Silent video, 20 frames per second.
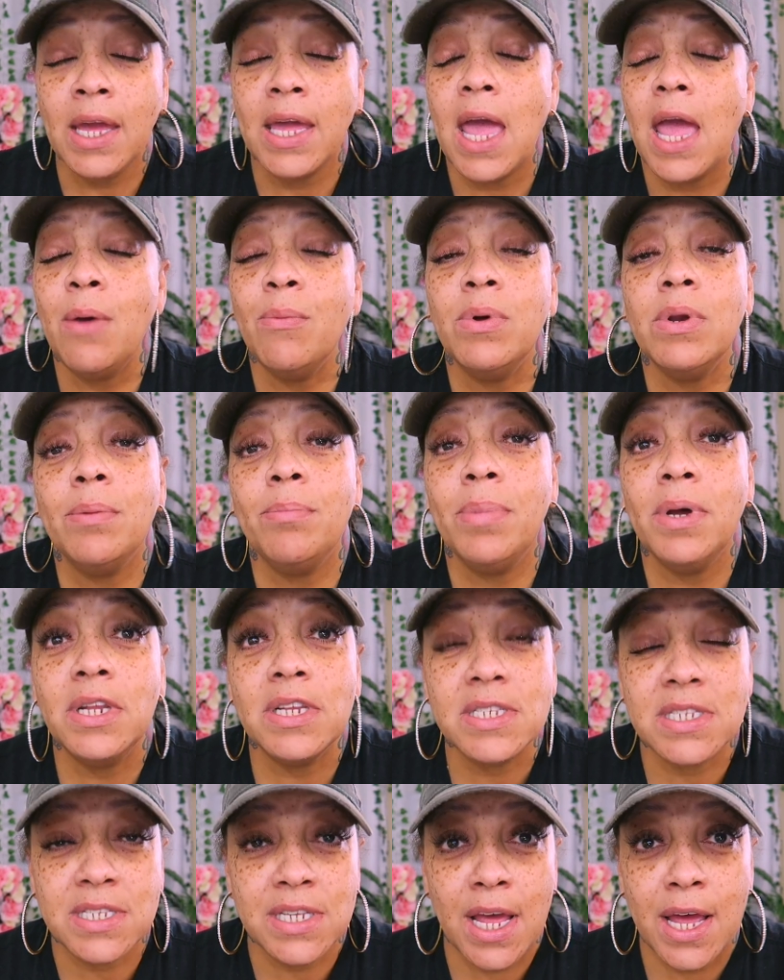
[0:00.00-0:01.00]
It came with a
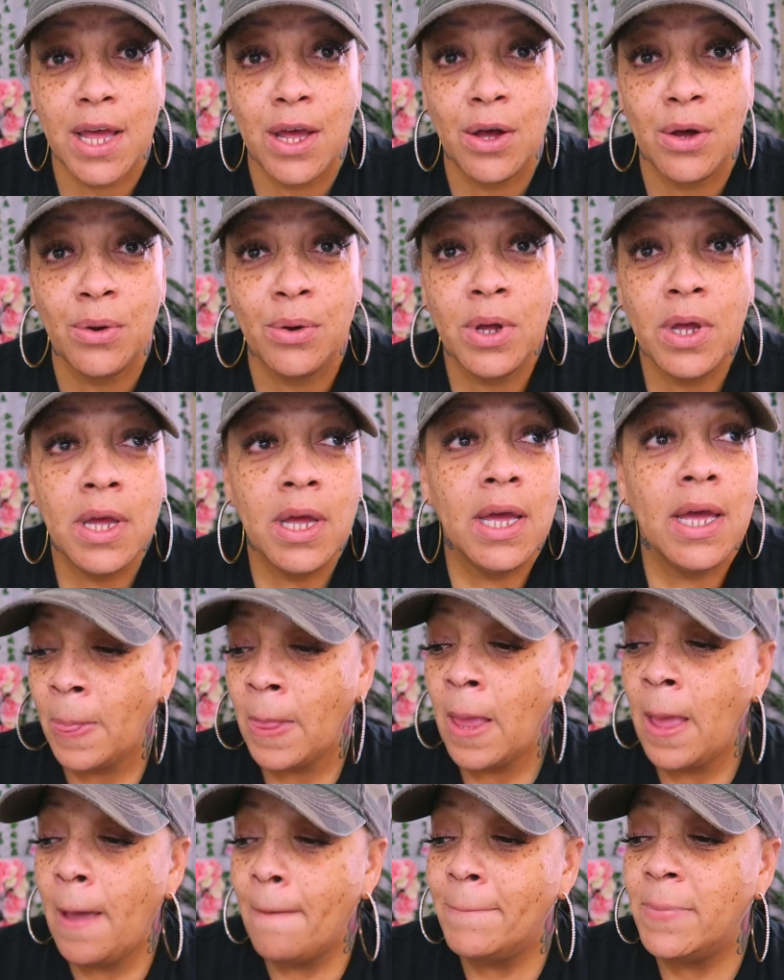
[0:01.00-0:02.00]
bill of sale,
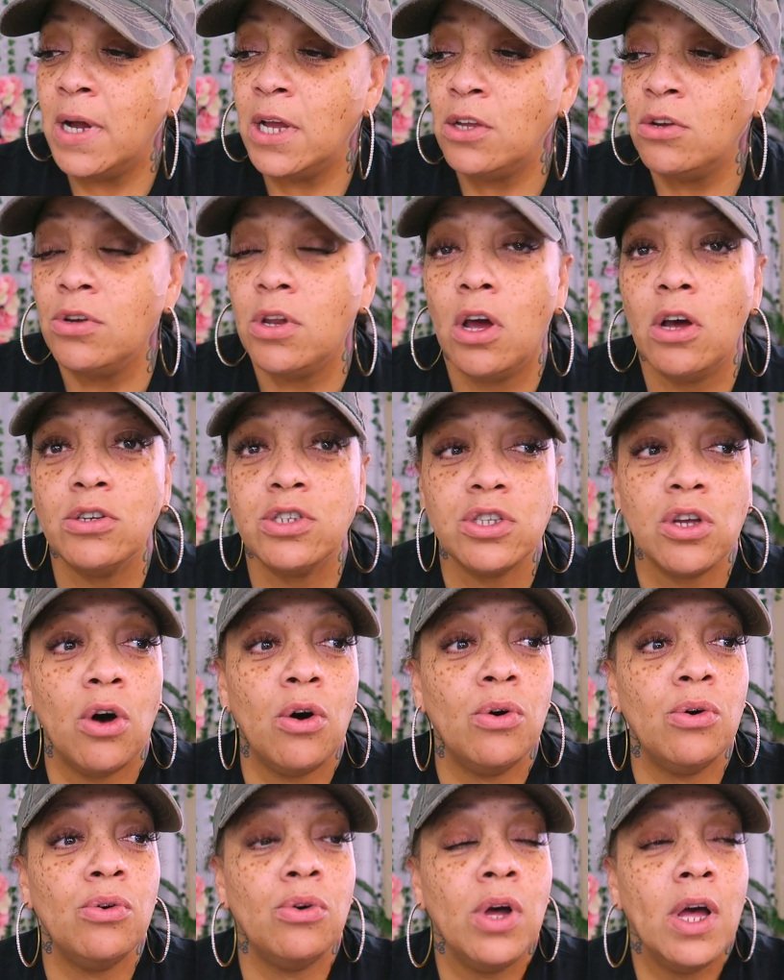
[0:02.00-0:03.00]
but you know,
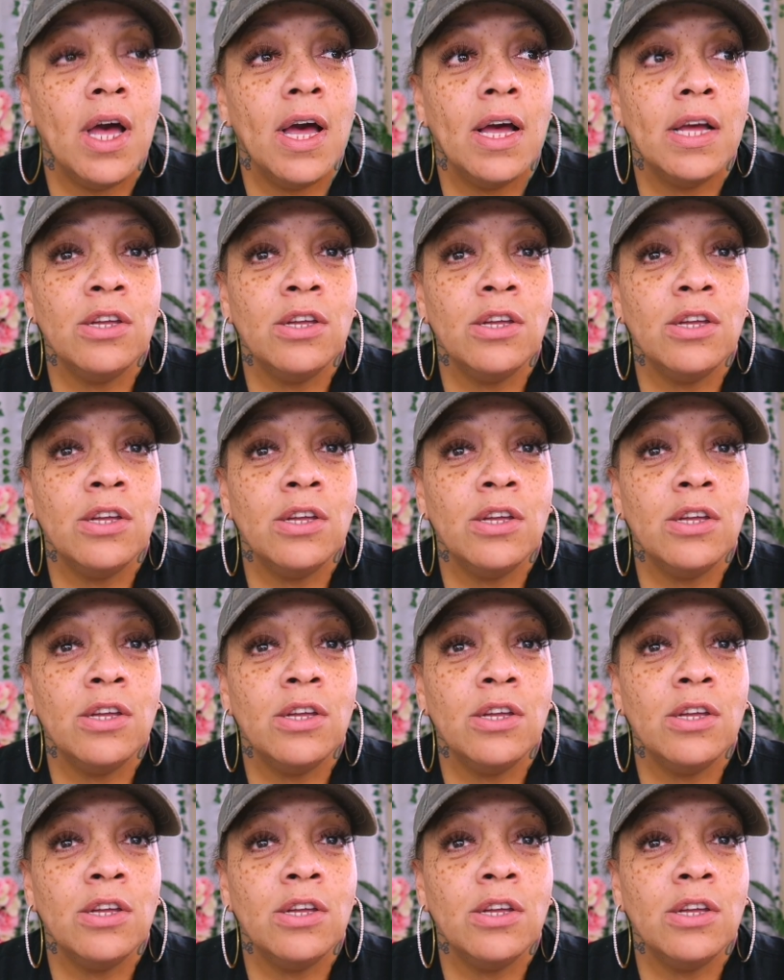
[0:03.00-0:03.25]
so